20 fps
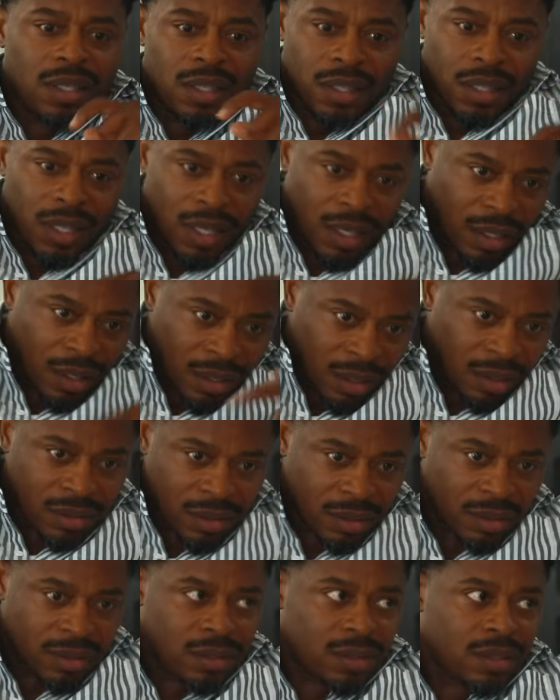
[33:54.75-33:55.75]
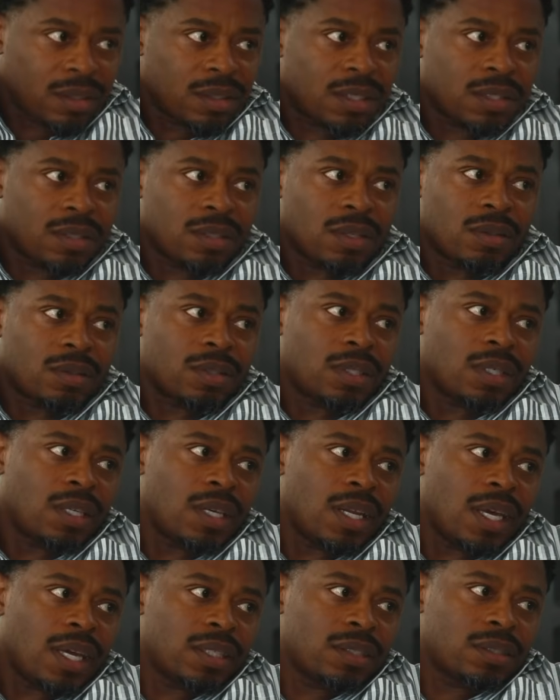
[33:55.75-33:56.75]
And then let's go to the
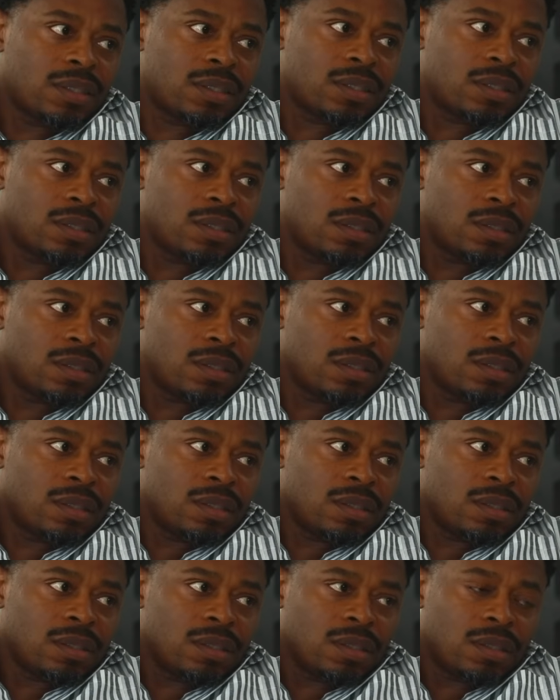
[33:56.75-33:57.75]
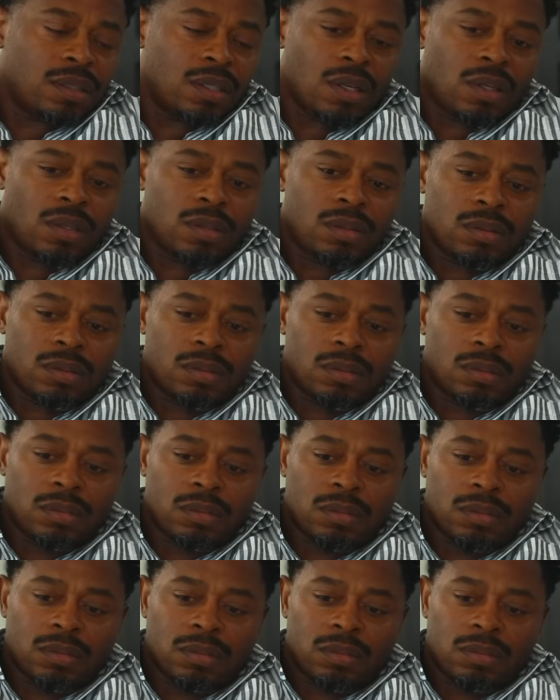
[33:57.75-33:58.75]
next. You know,
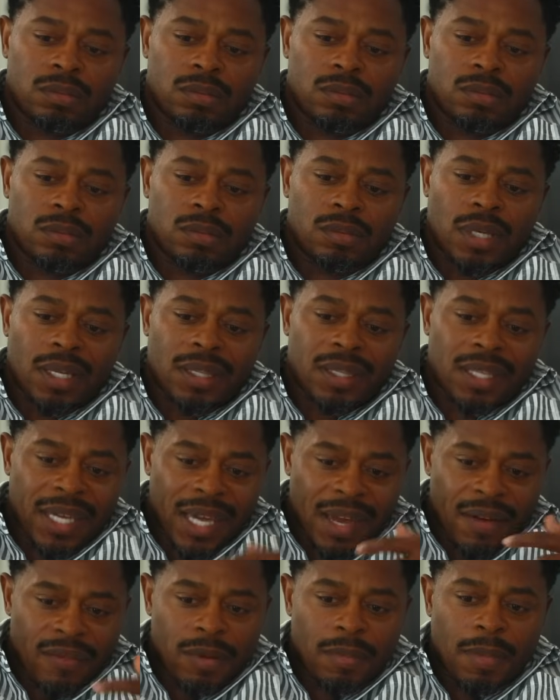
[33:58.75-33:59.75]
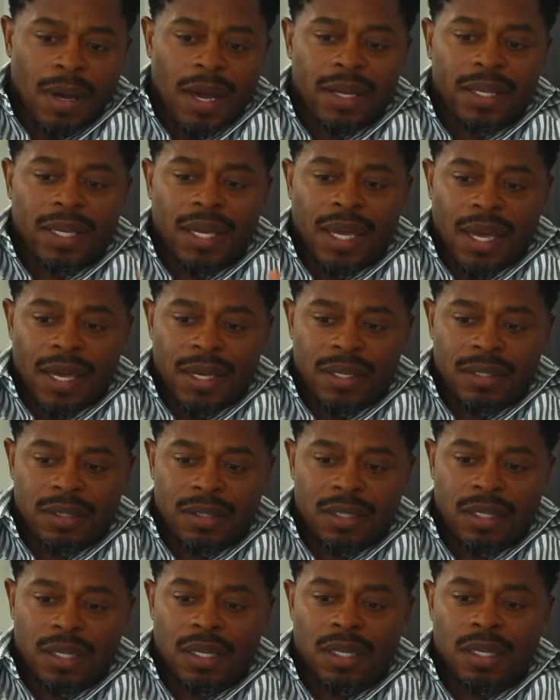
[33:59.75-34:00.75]
I think everybody has
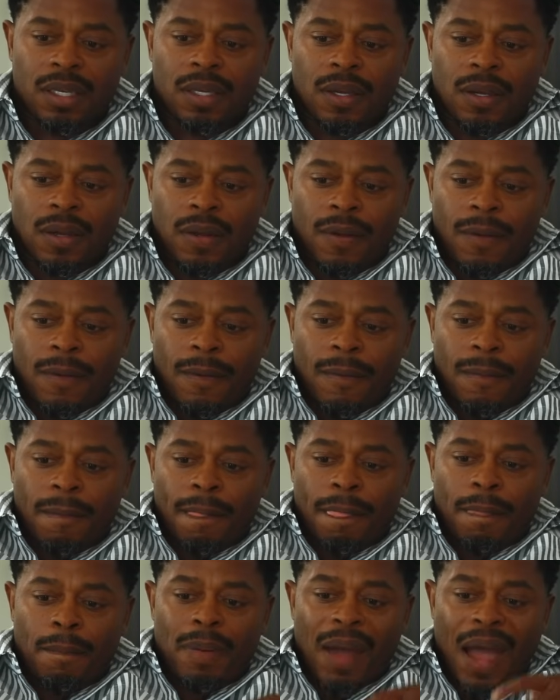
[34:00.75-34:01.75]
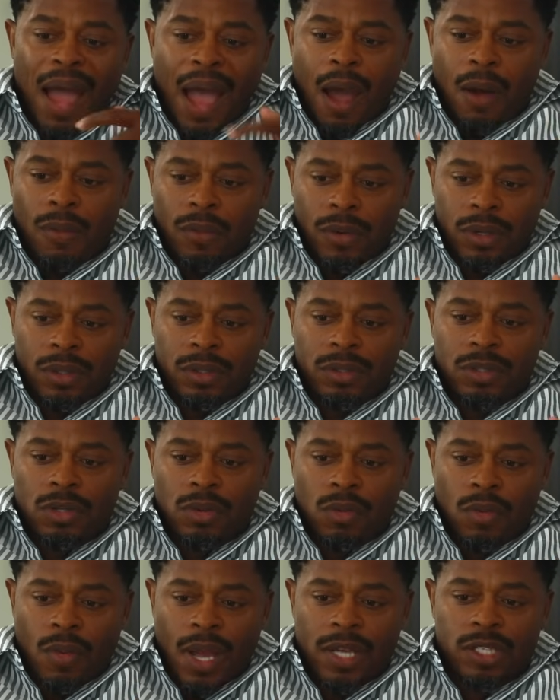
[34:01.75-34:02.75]
the power
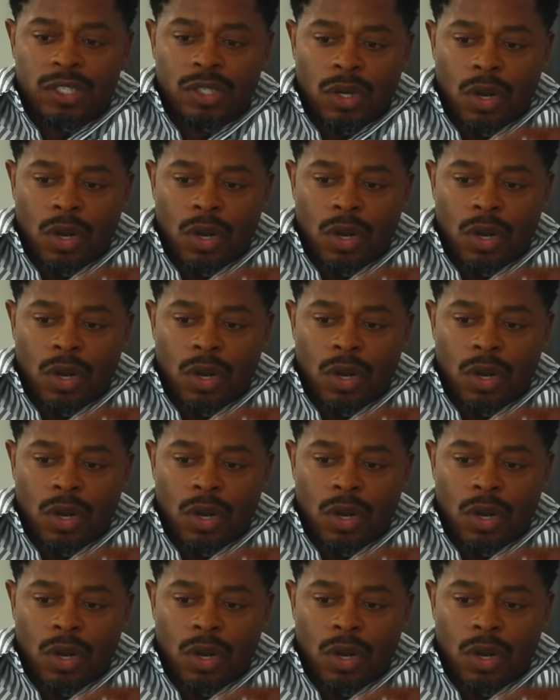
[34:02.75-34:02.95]
to write